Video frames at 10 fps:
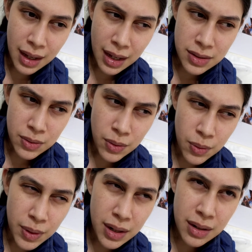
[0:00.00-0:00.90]
at
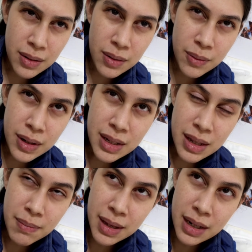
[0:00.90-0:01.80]
school. What are what do
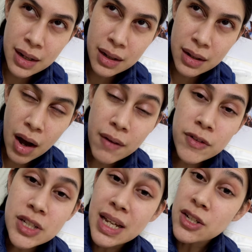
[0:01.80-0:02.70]
they mean?
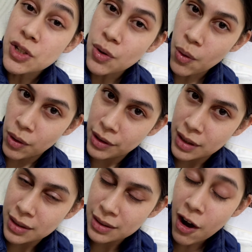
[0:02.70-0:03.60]
Conversation
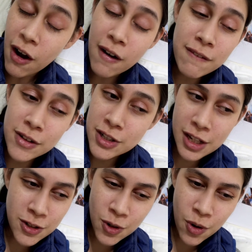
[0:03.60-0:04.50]
corner.
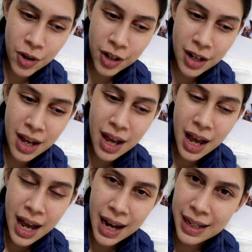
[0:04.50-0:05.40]
Conversation corner.
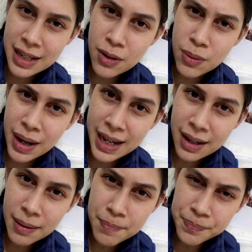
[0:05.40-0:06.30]
I need to write
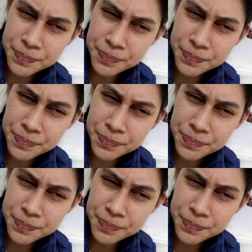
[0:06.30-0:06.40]
up